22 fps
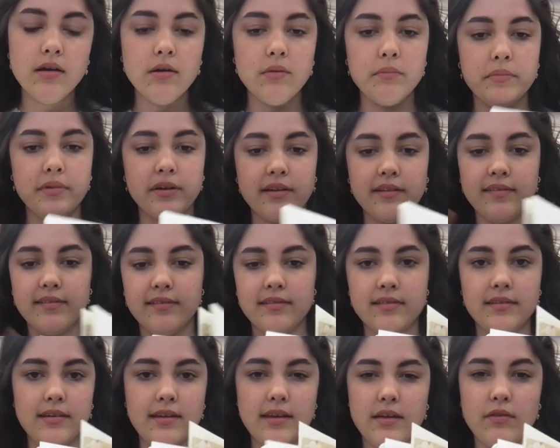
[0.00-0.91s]
because
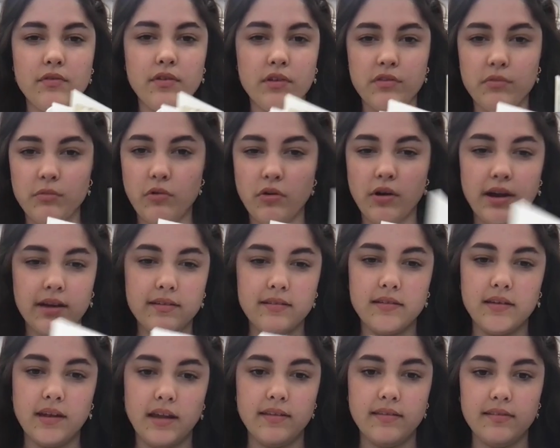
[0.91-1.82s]
it feels more
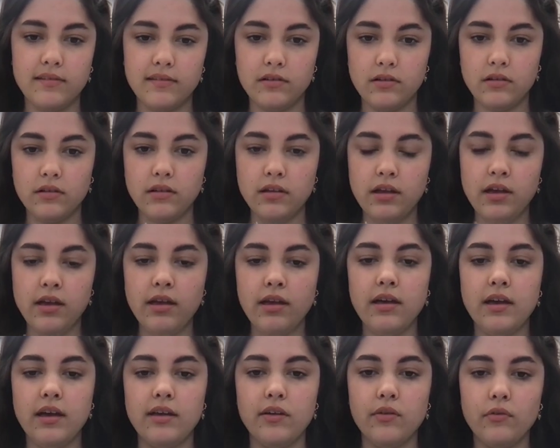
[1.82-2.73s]
accidental,
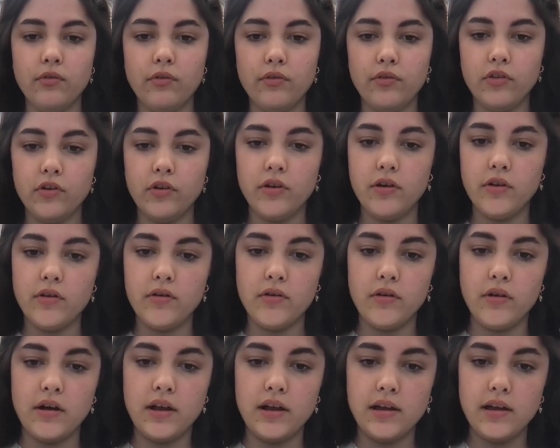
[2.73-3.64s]
and also
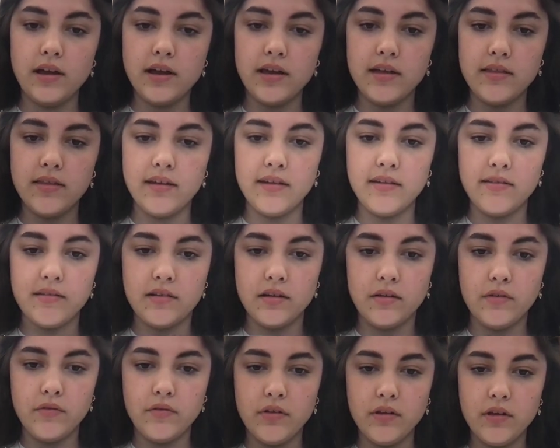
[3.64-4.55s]
I like these
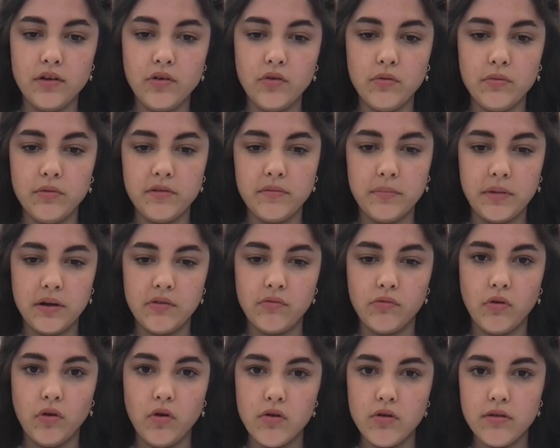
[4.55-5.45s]
kind of feel like almost big
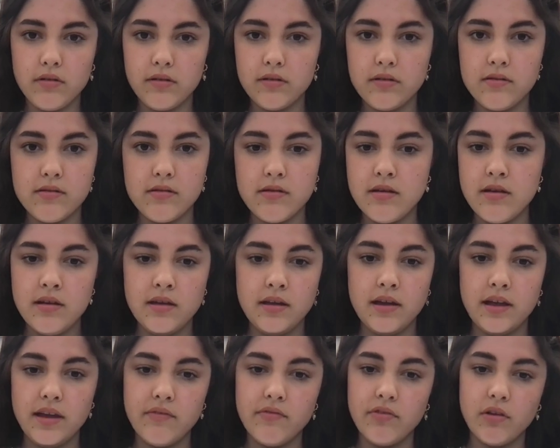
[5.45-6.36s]
rocks,
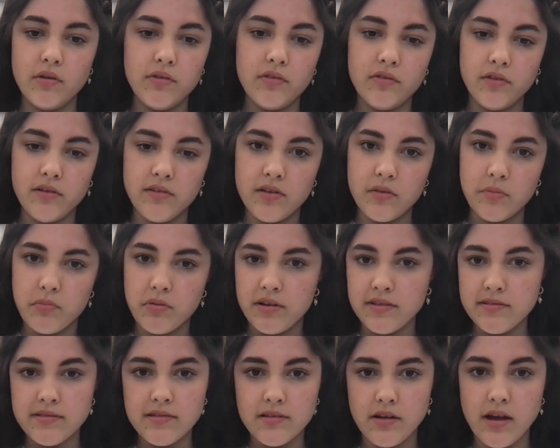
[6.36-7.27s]
even though it's just a
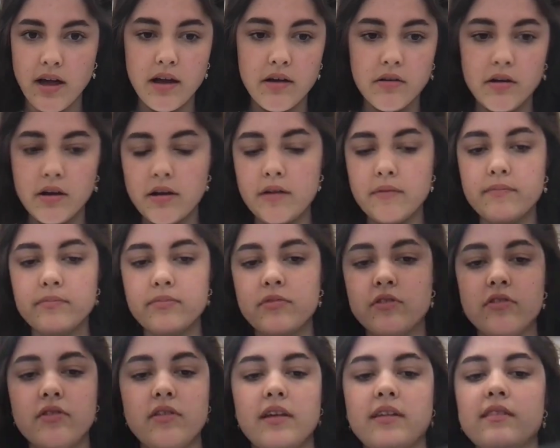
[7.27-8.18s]
printer error,
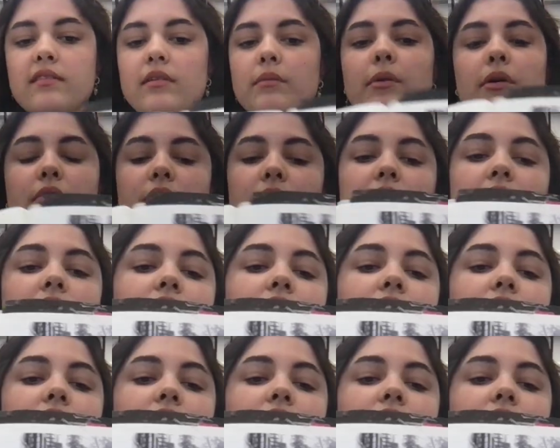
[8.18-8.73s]
so that's come out really